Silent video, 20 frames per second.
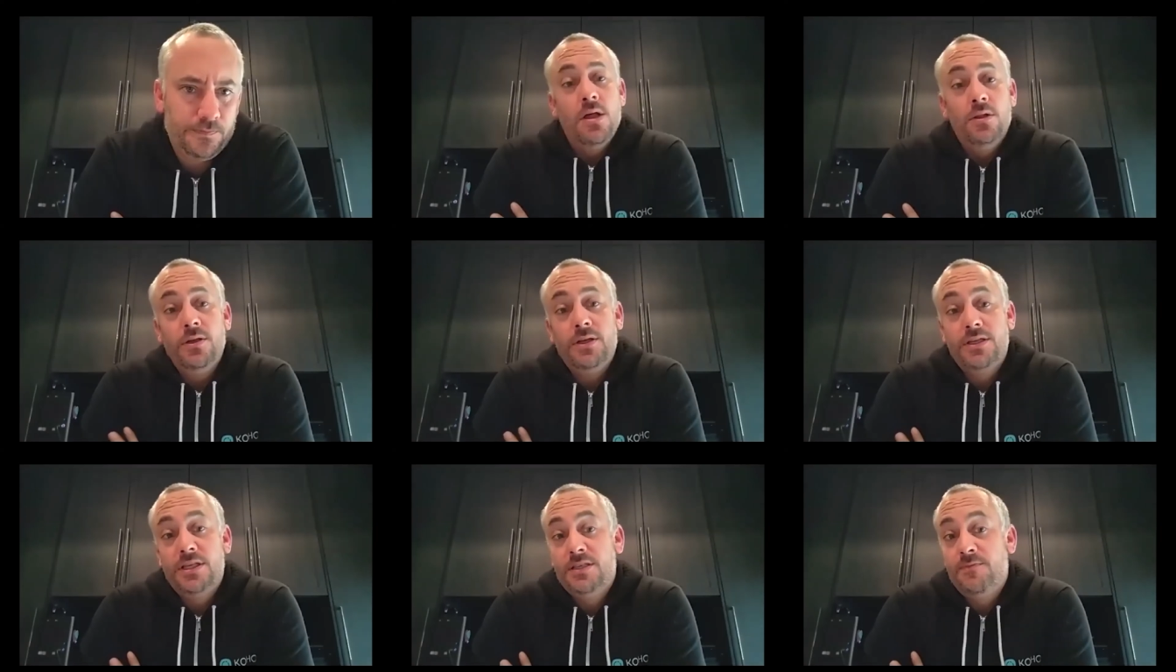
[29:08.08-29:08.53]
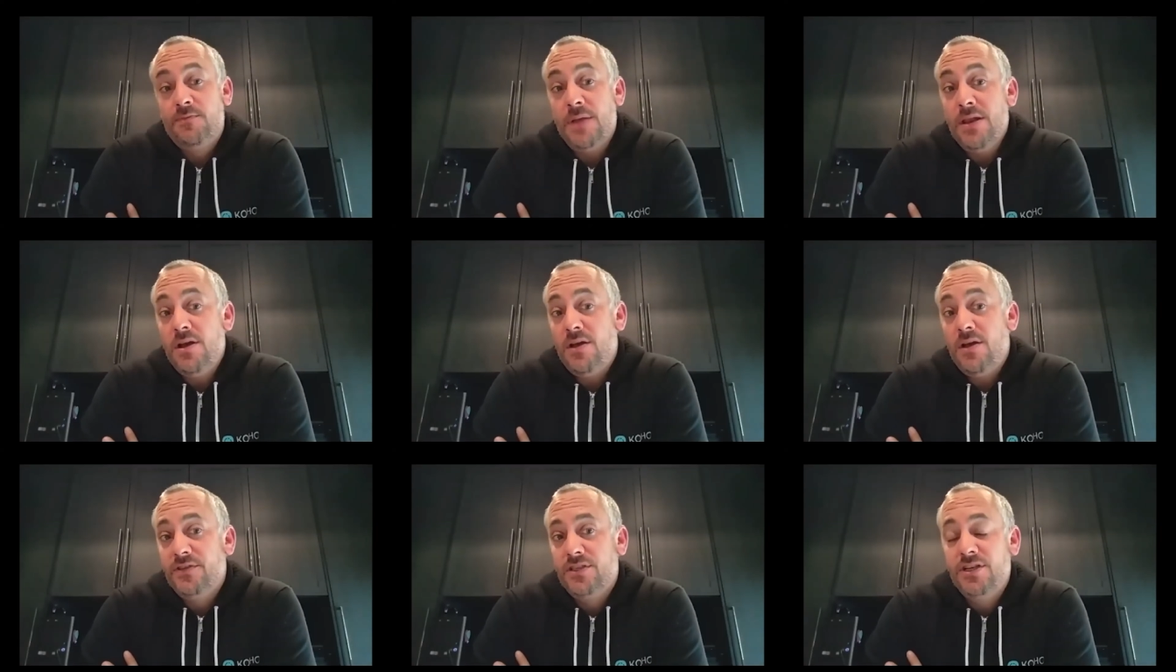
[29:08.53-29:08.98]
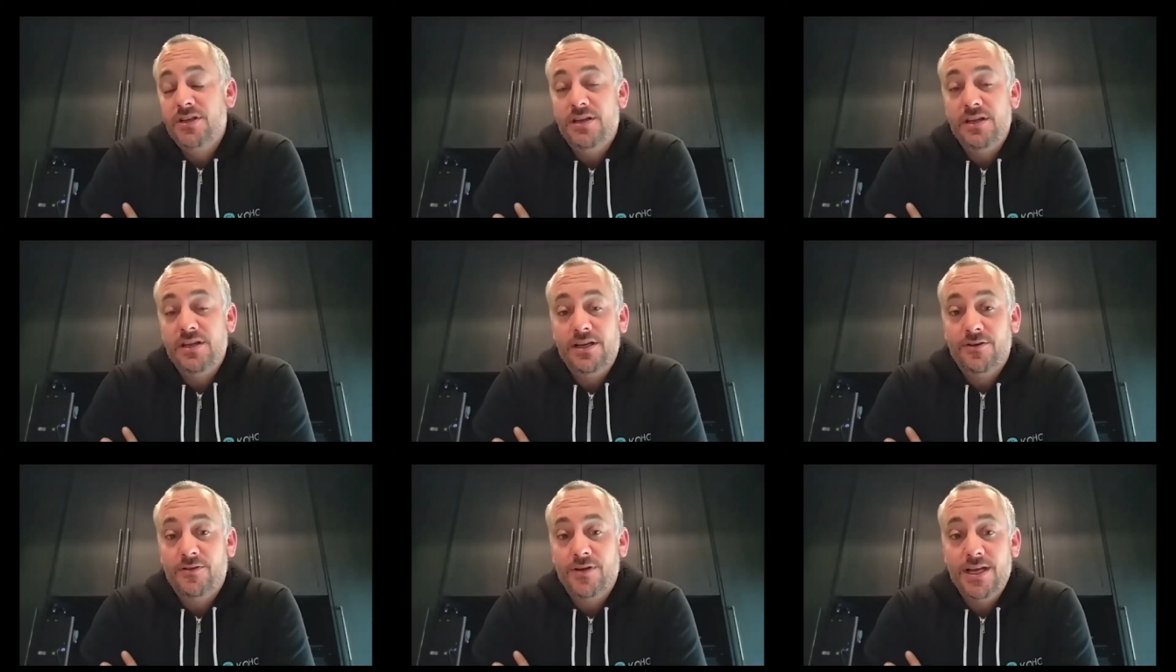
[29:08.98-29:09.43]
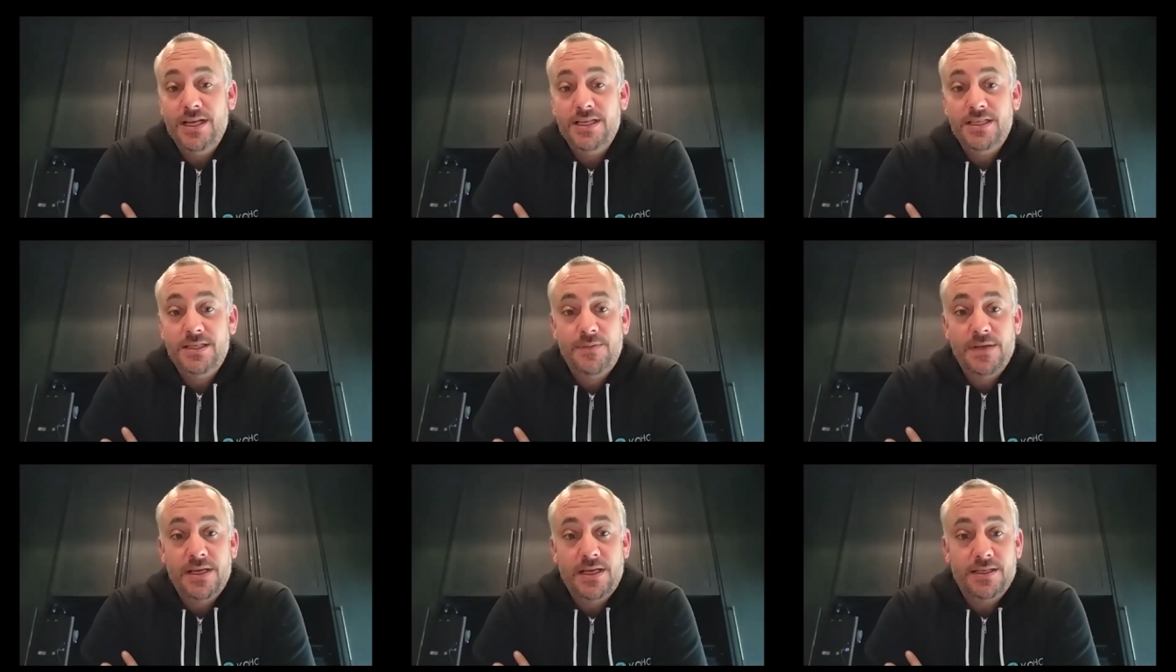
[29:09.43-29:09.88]
Look, spinoffs could
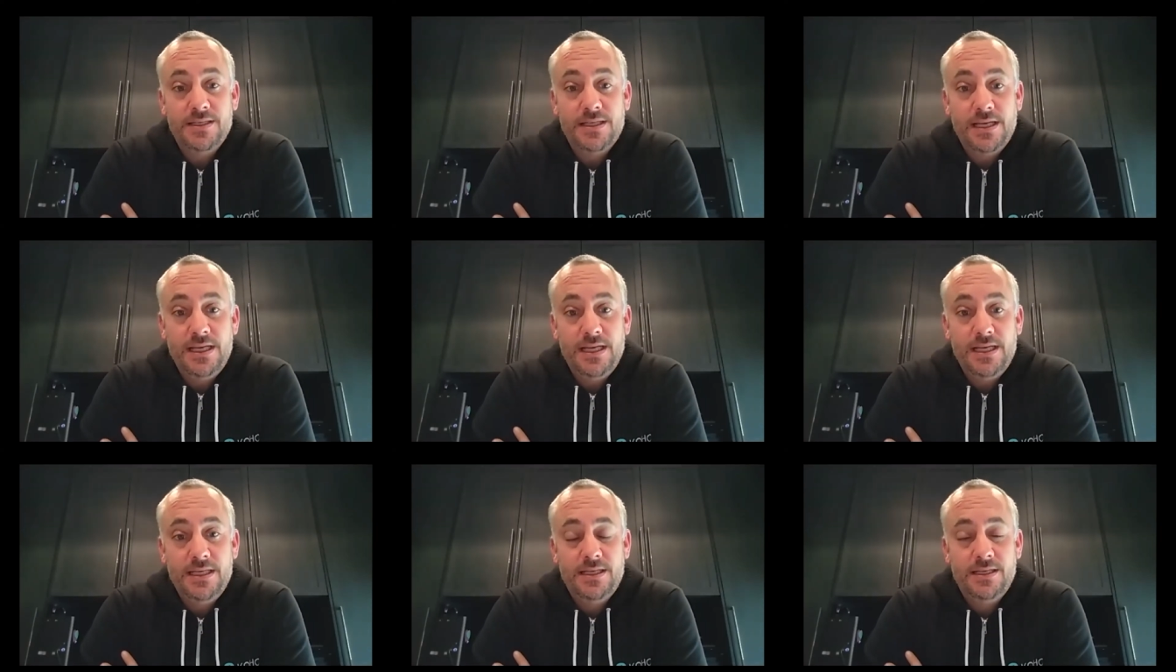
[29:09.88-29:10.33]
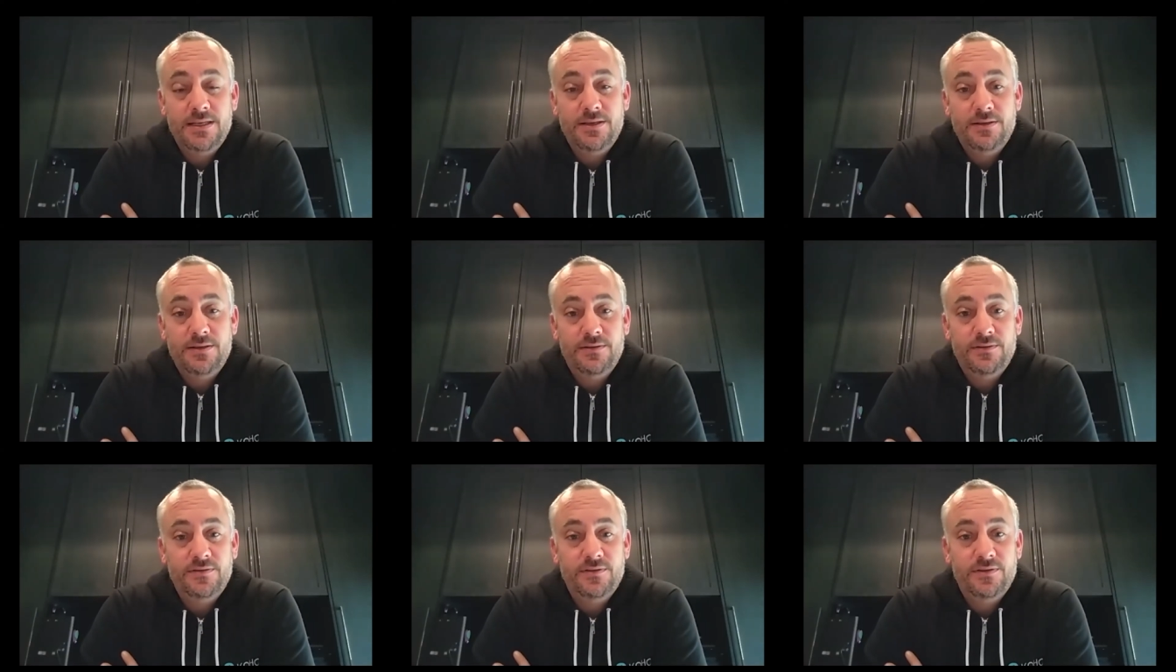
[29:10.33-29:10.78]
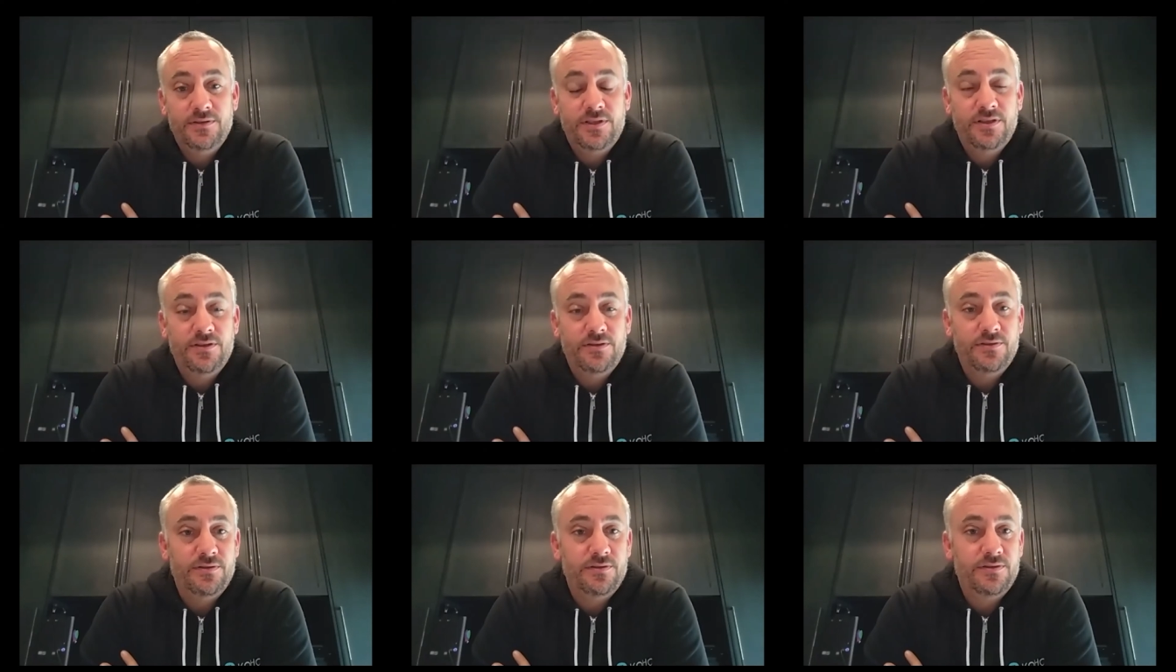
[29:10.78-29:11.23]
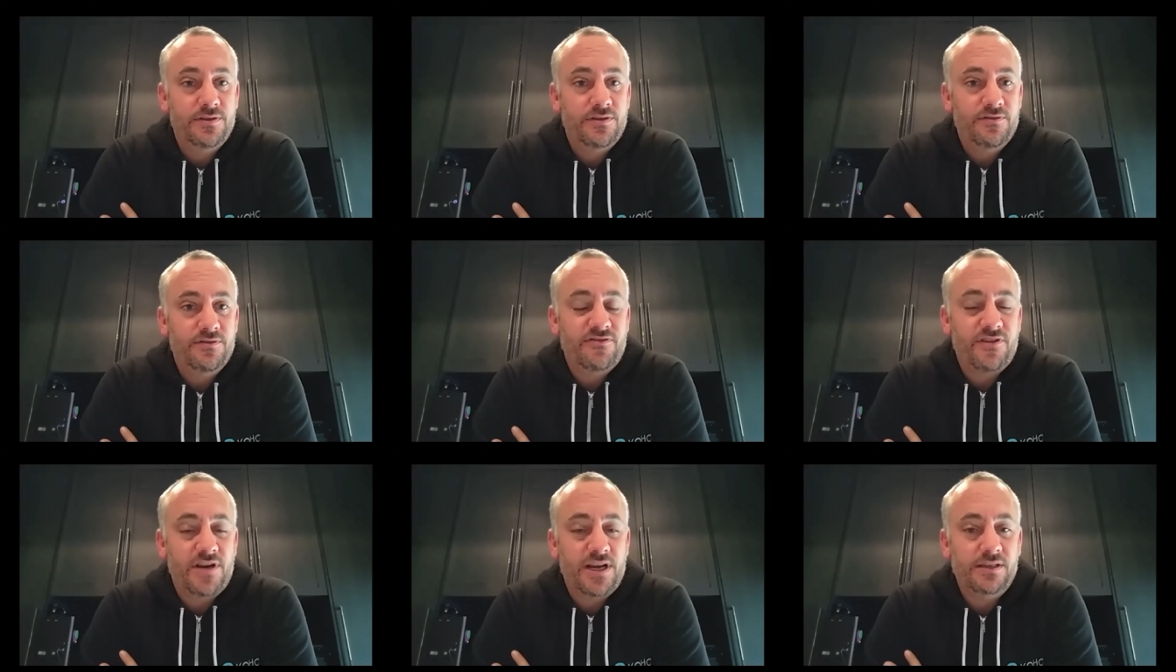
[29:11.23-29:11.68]
increase because they need to to
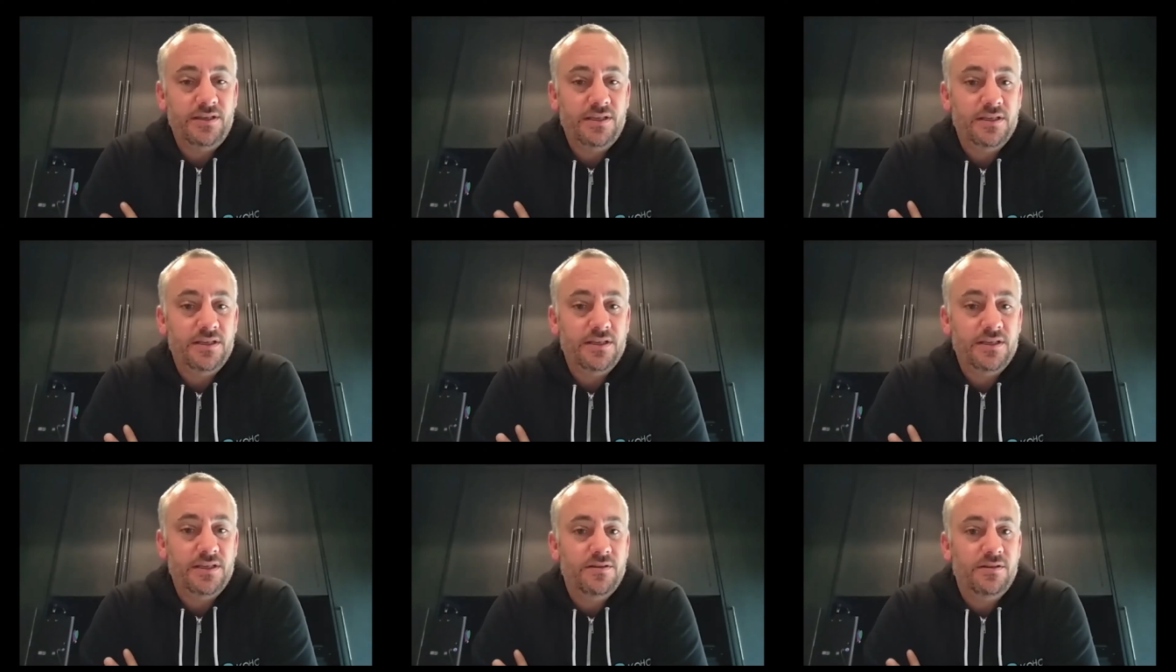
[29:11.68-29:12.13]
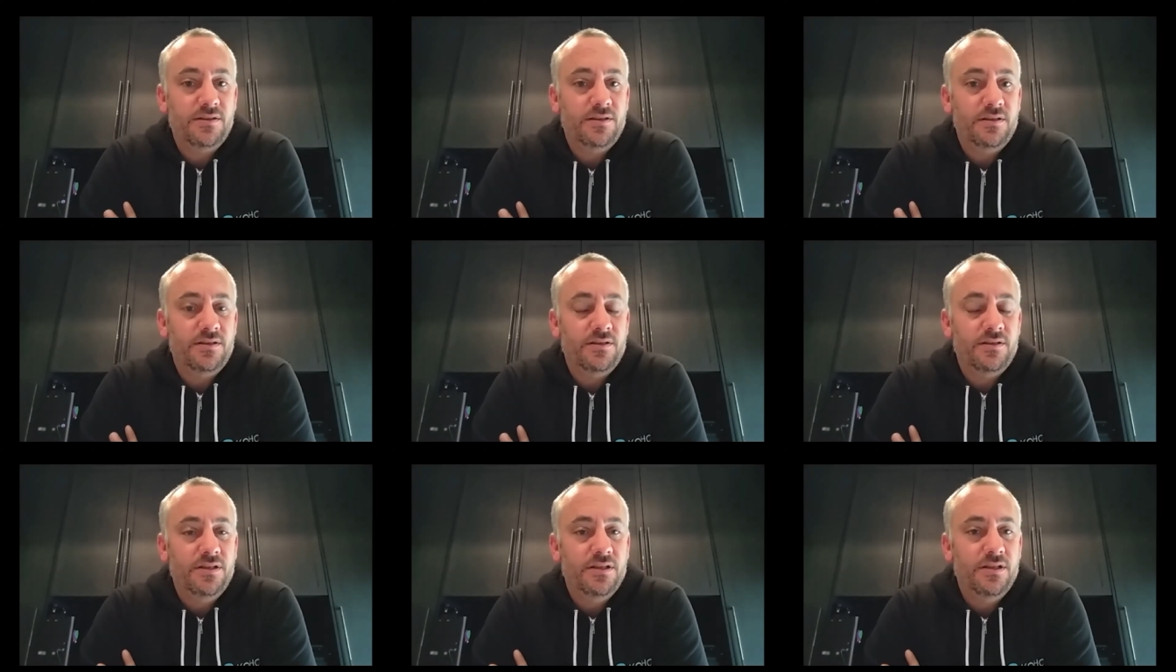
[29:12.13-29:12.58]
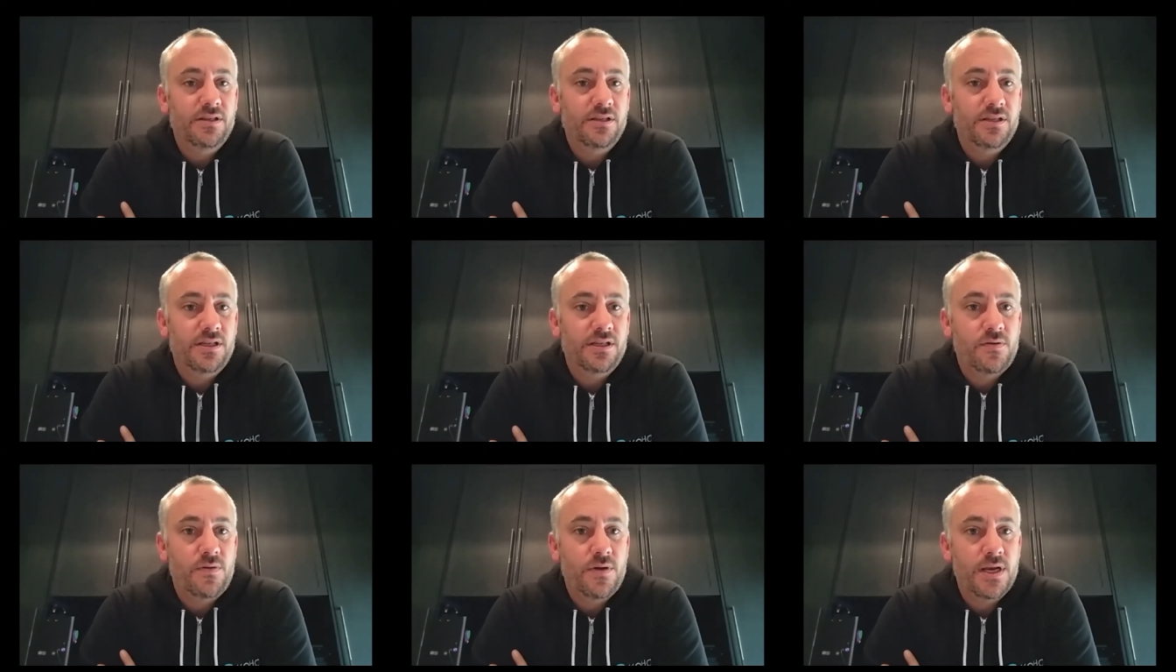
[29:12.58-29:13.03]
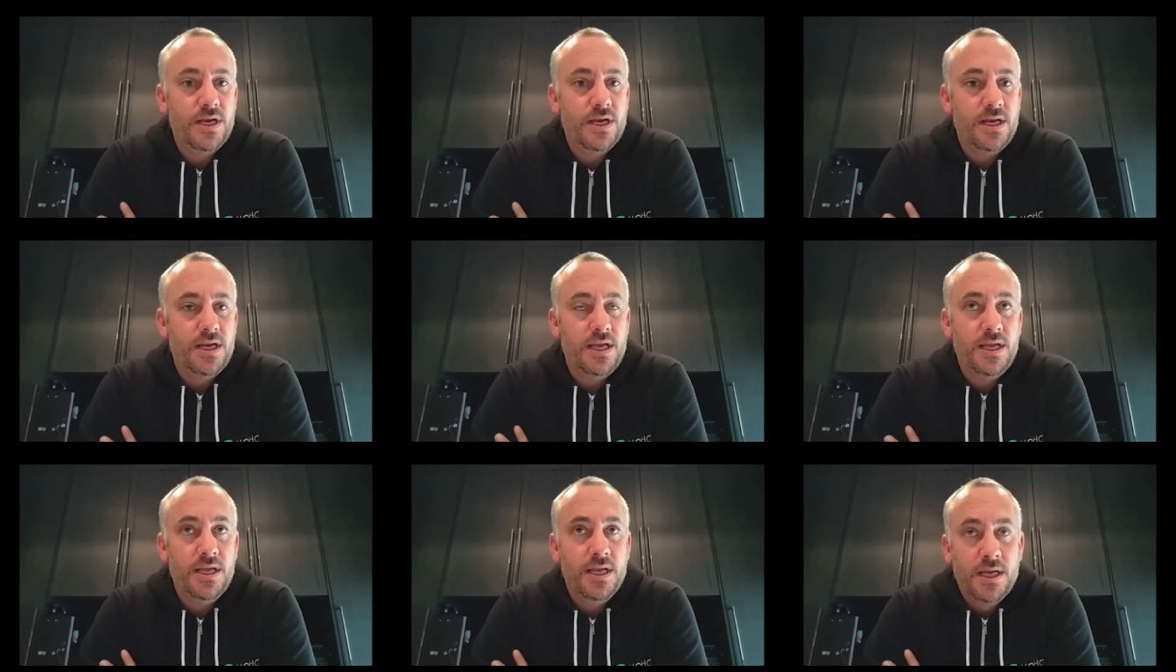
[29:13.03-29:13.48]
to find li-
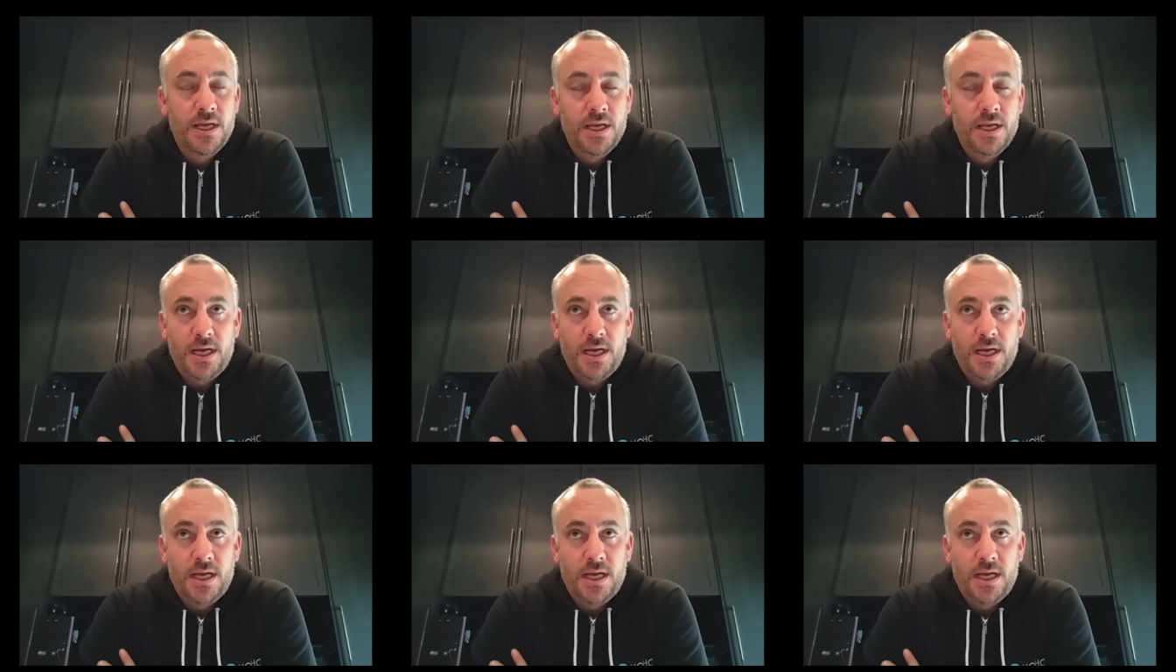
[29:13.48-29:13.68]
liquidity.